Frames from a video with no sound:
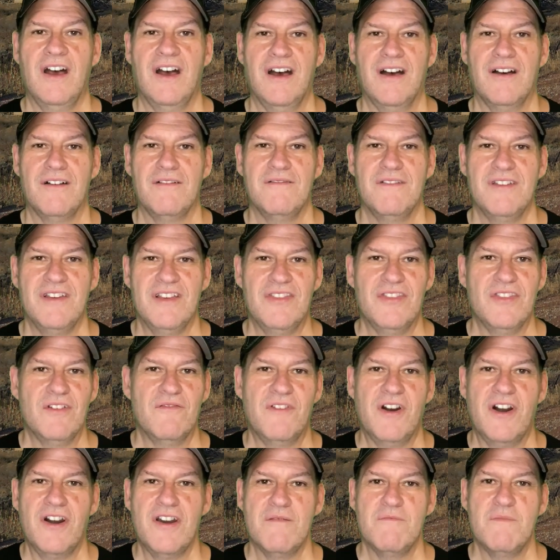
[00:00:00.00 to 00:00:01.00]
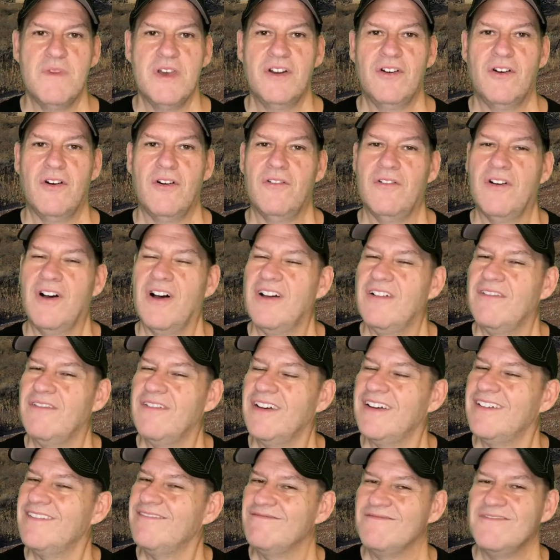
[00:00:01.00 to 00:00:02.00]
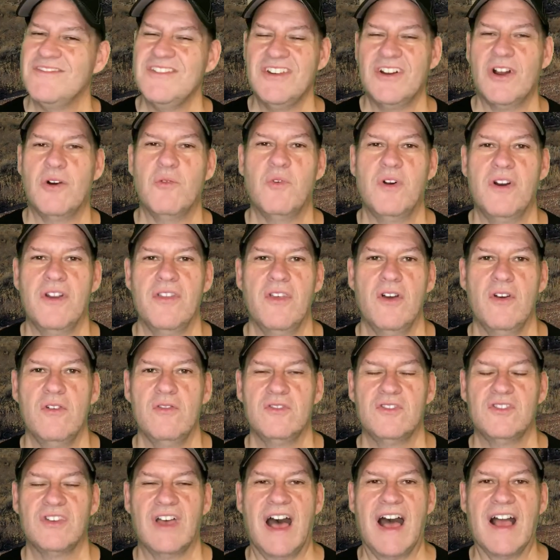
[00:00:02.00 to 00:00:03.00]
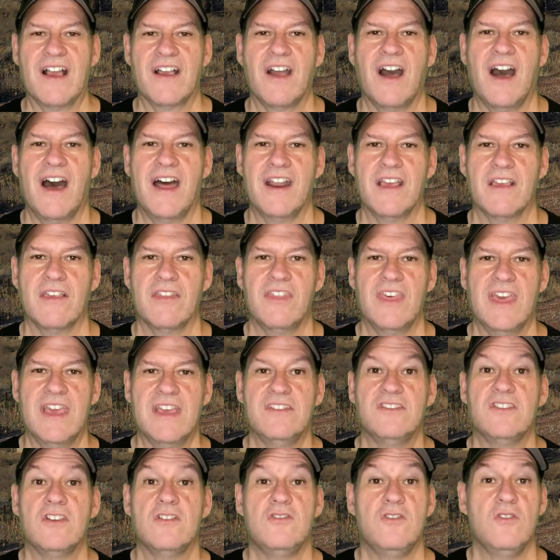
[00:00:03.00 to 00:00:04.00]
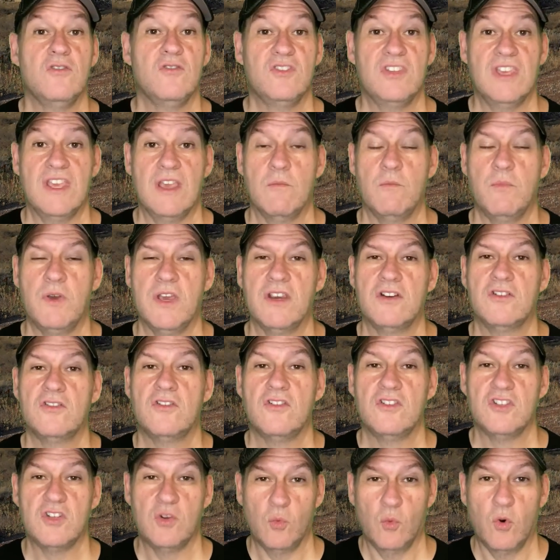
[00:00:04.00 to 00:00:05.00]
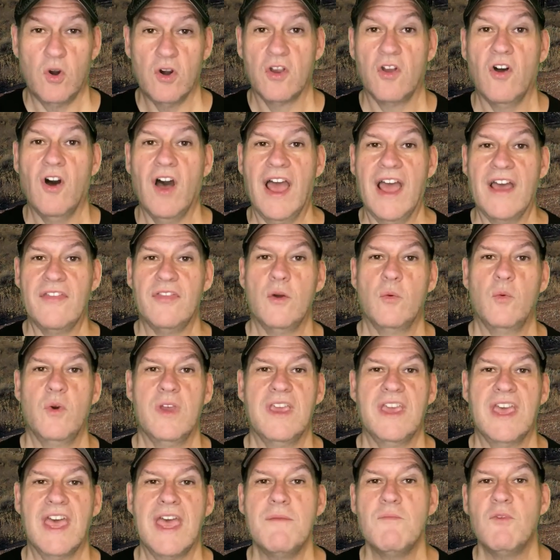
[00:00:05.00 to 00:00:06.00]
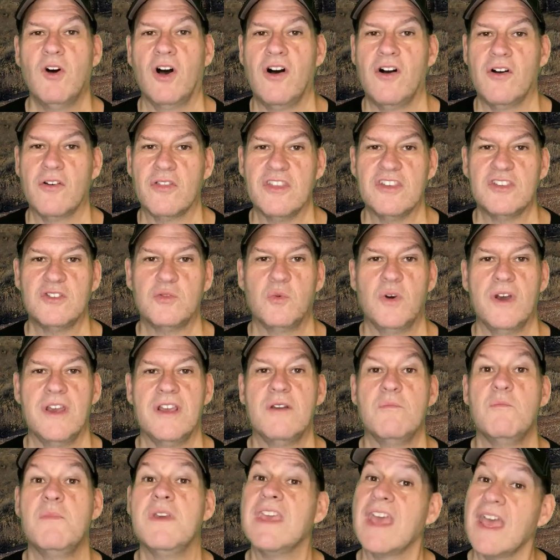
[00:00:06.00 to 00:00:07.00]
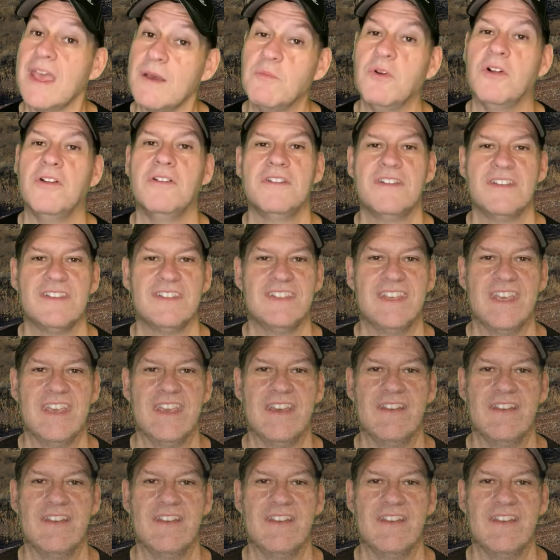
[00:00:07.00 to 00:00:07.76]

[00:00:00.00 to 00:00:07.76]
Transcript: In the very middle, one of those iconic things that you see in pictures, and we're glad that we came along this way to be able to see it